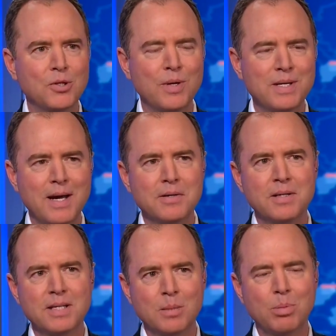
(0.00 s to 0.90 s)

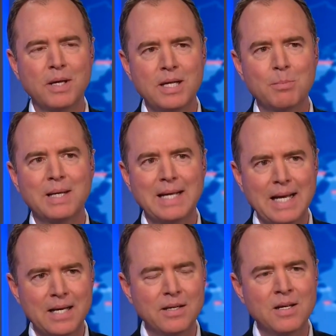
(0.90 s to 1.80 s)
undoubtedly the planning
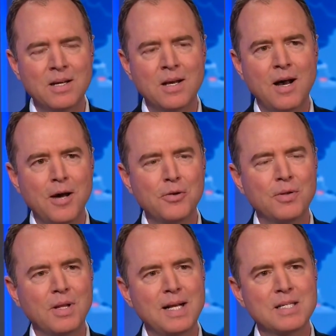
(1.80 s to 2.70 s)
began under
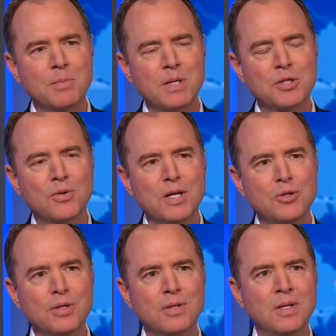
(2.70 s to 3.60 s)
the last
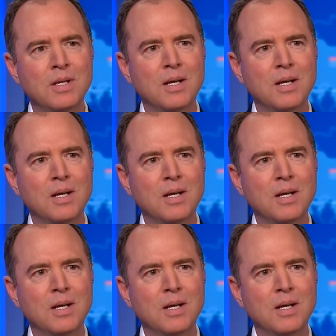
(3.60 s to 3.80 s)
administration.